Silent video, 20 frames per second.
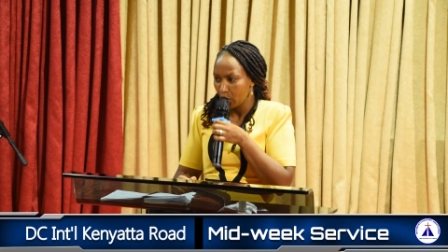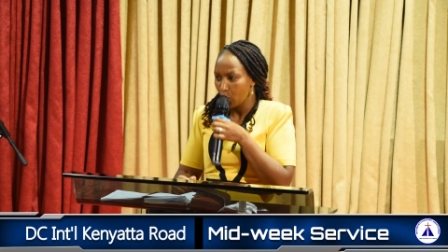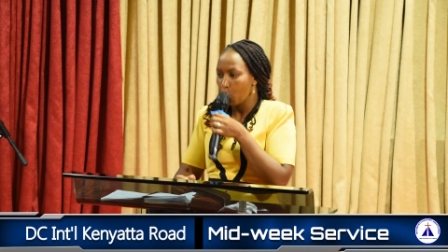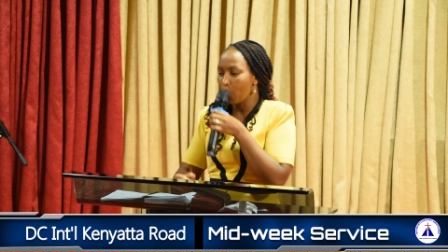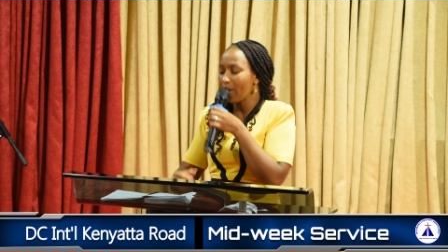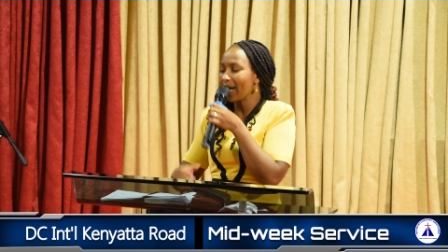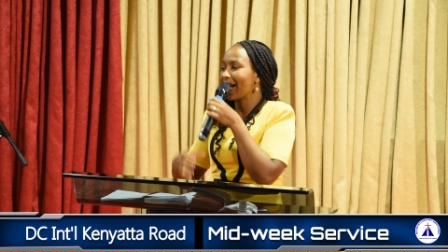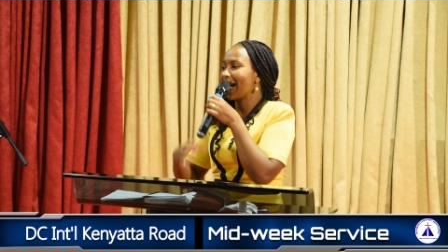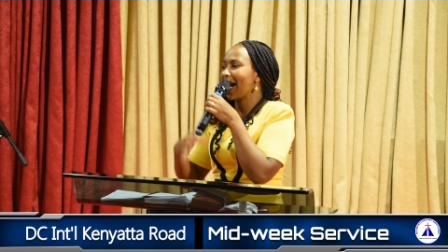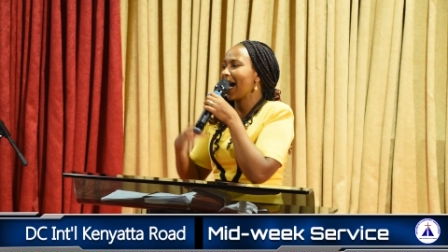
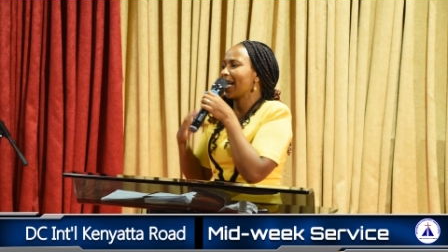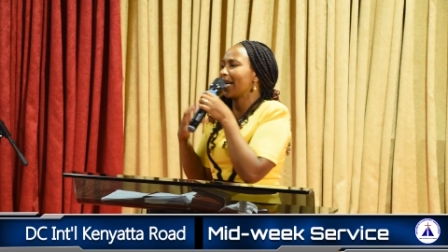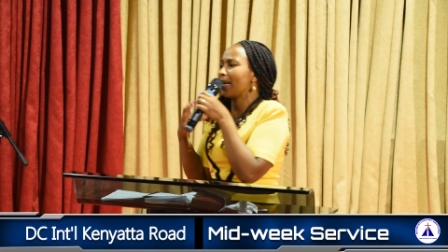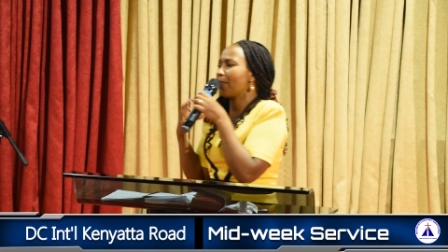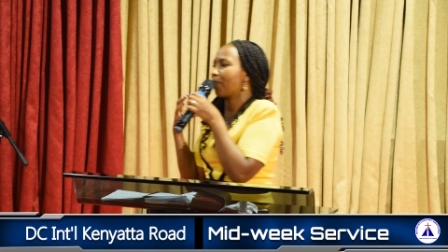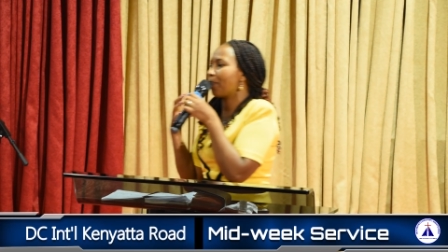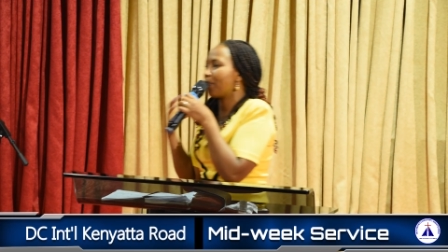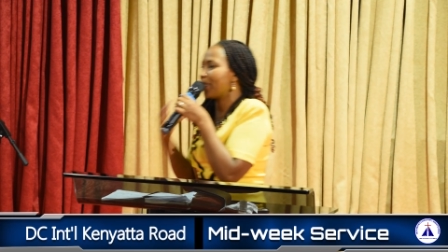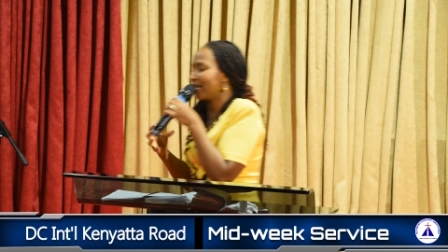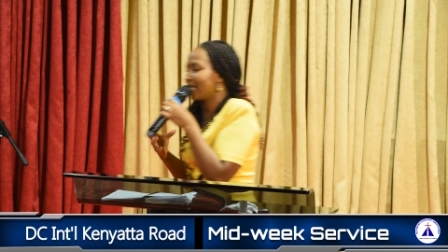We carry
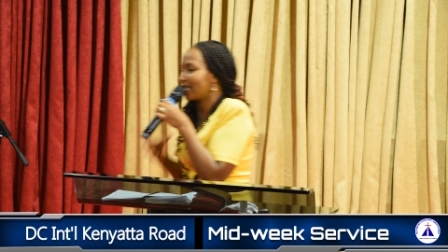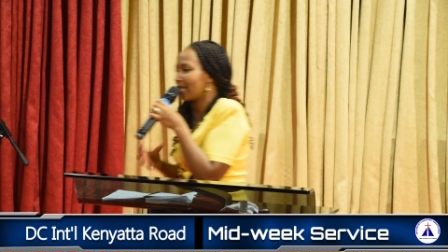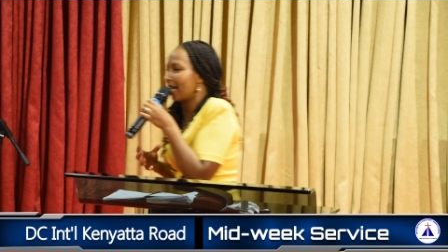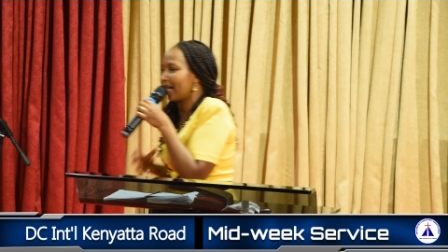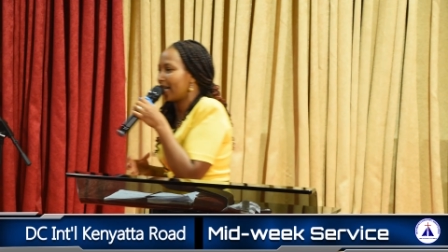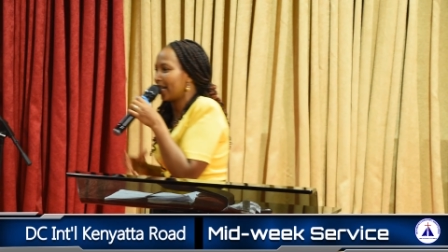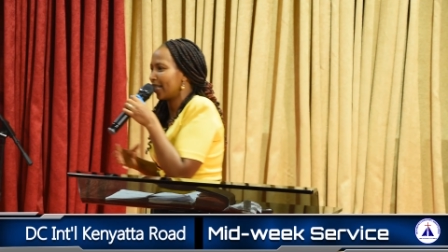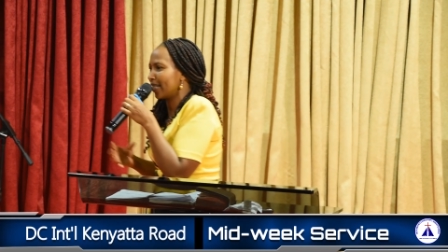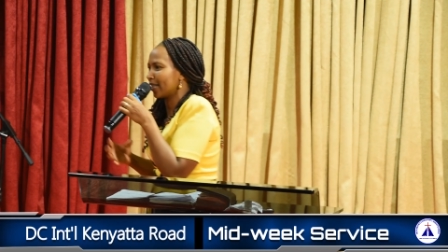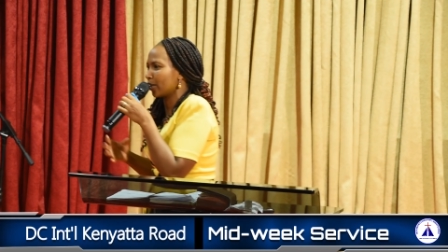
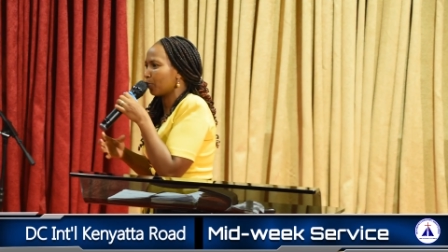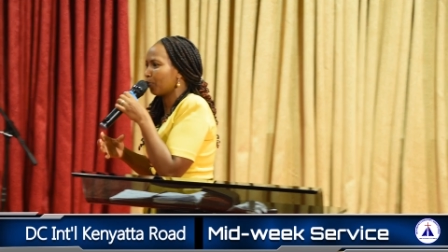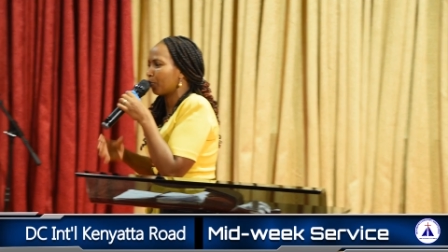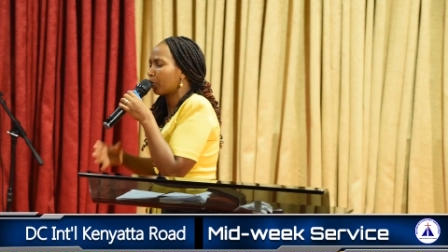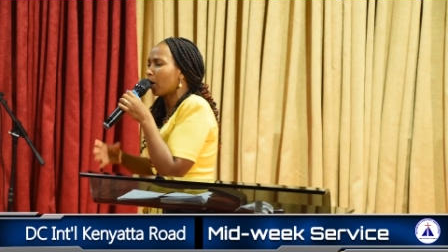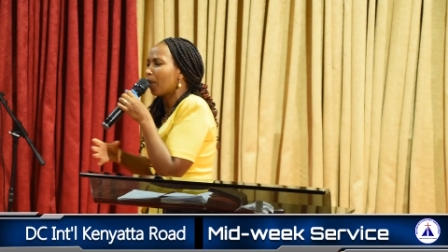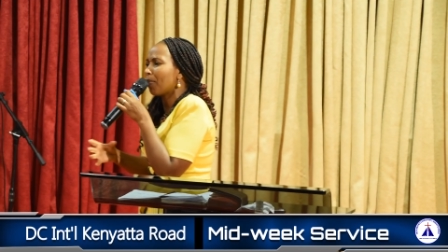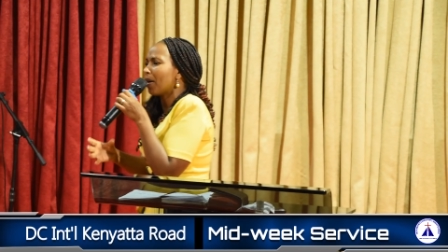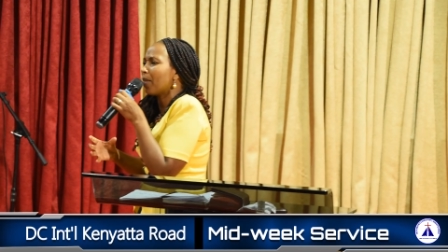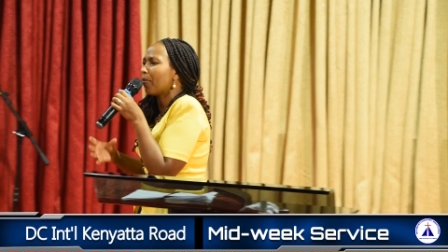bitterness.
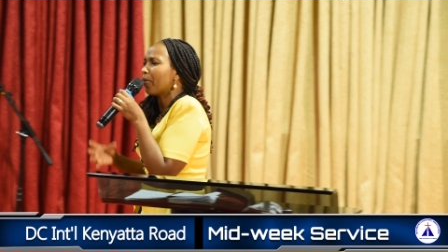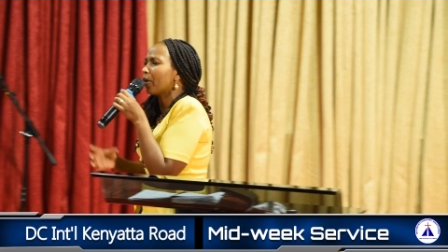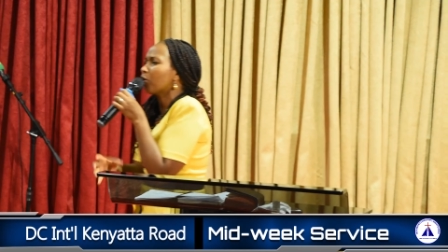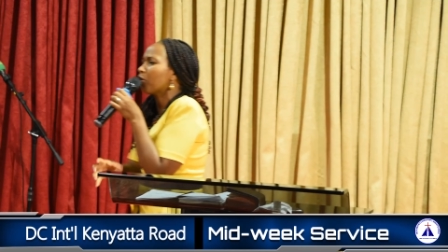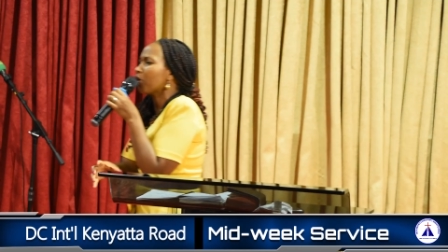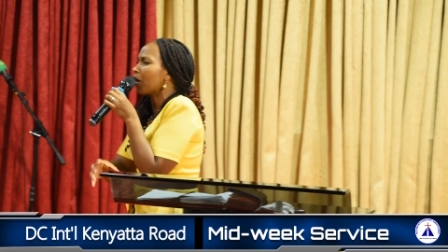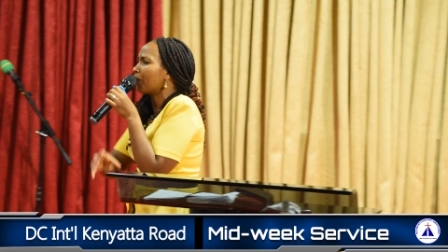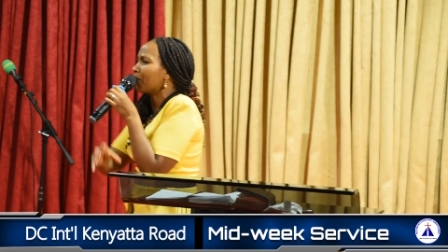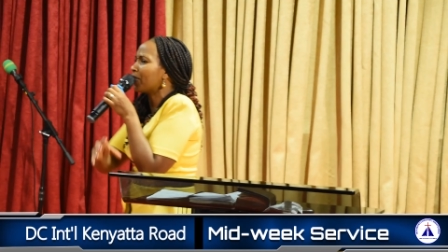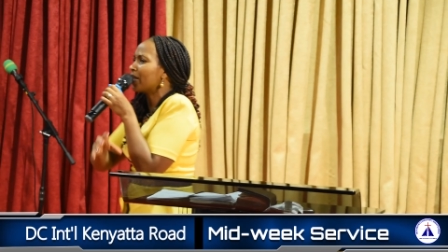Probably
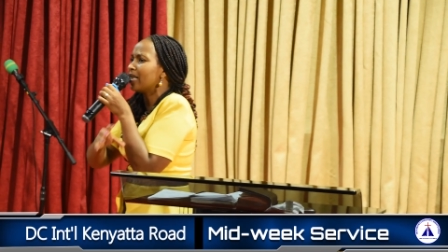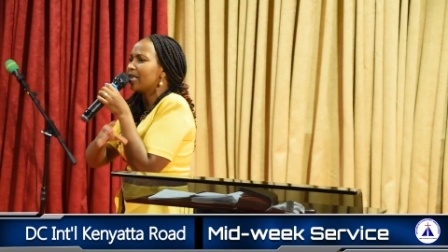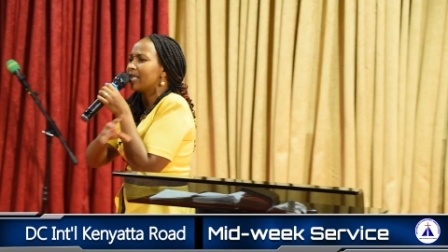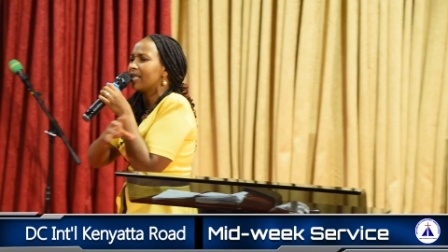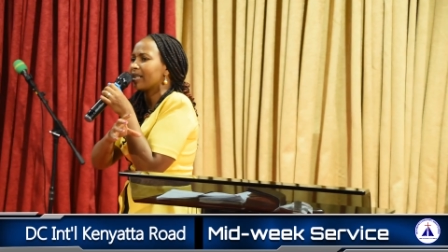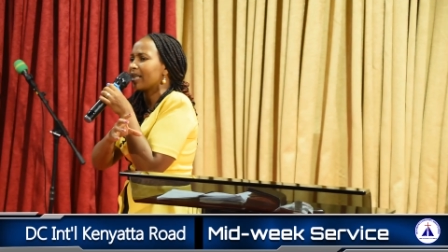we have been in